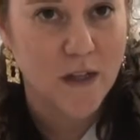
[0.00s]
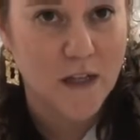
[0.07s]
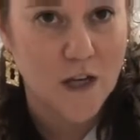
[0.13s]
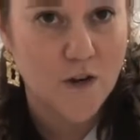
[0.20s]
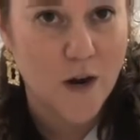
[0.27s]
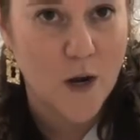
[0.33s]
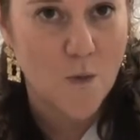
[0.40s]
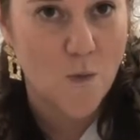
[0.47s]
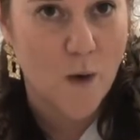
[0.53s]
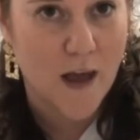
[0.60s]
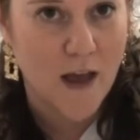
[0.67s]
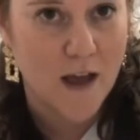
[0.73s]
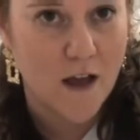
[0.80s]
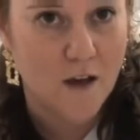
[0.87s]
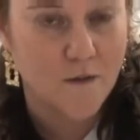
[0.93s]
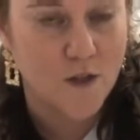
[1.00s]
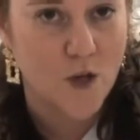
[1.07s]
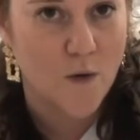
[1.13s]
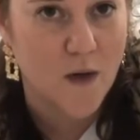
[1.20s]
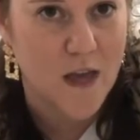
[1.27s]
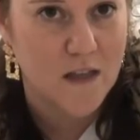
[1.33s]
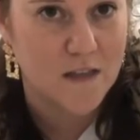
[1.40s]
great way of
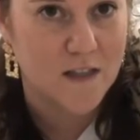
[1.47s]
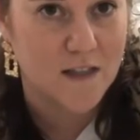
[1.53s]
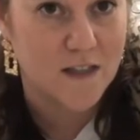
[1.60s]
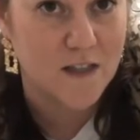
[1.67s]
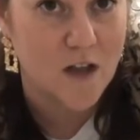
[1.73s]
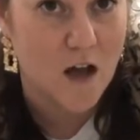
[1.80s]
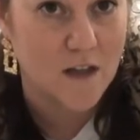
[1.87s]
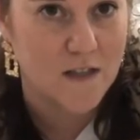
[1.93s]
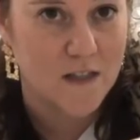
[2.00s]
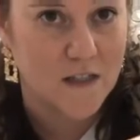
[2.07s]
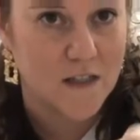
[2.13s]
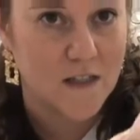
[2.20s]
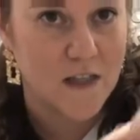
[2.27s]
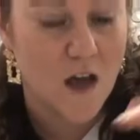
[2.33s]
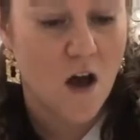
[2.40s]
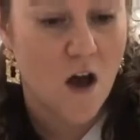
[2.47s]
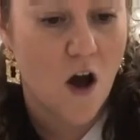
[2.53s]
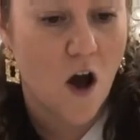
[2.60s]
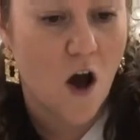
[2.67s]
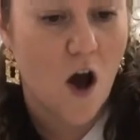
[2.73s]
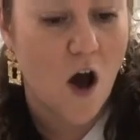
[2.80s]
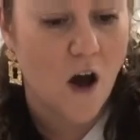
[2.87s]
showcasing sauces
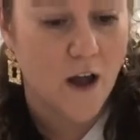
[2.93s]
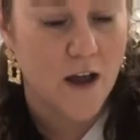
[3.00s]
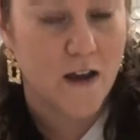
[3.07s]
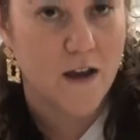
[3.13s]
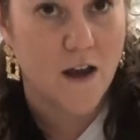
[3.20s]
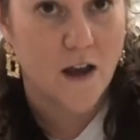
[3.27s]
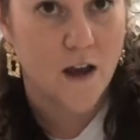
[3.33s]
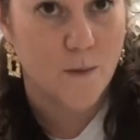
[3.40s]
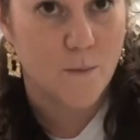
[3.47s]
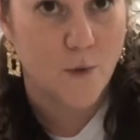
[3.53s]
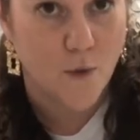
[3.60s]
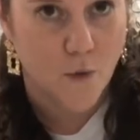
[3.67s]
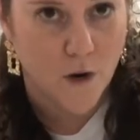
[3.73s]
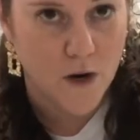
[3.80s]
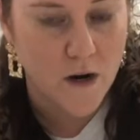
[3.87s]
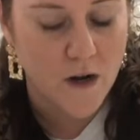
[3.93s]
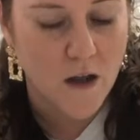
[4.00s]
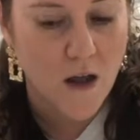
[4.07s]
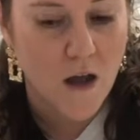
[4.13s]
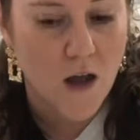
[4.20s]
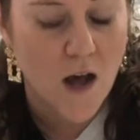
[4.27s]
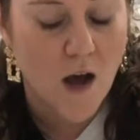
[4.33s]
on a board
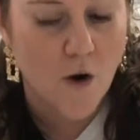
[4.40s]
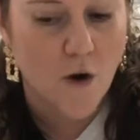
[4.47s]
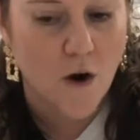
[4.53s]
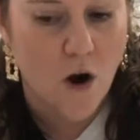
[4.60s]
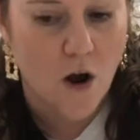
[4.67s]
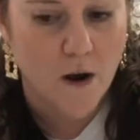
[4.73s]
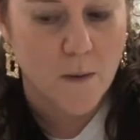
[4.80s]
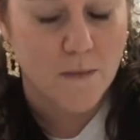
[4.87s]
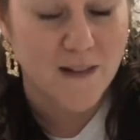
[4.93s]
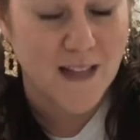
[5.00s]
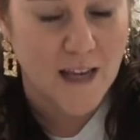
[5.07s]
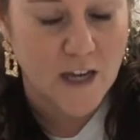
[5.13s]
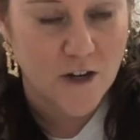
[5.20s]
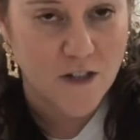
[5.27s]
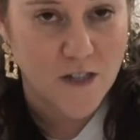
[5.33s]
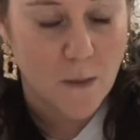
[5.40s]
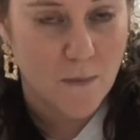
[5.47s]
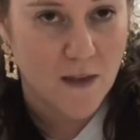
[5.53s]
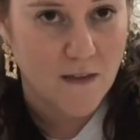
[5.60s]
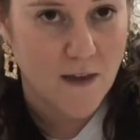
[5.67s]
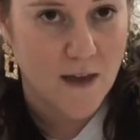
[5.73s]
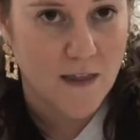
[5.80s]
or on a plate or
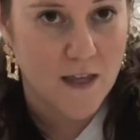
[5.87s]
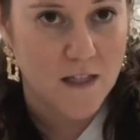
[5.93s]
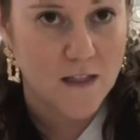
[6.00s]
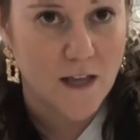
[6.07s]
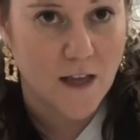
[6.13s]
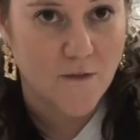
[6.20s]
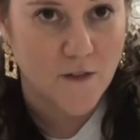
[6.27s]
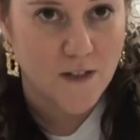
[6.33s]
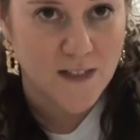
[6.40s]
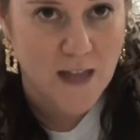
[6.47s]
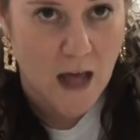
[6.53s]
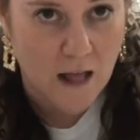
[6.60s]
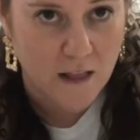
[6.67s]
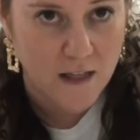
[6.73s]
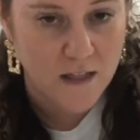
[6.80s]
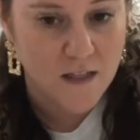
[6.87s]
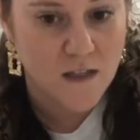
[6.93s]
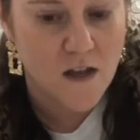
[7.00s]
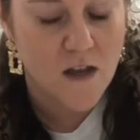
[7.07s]
something like this, like for salads.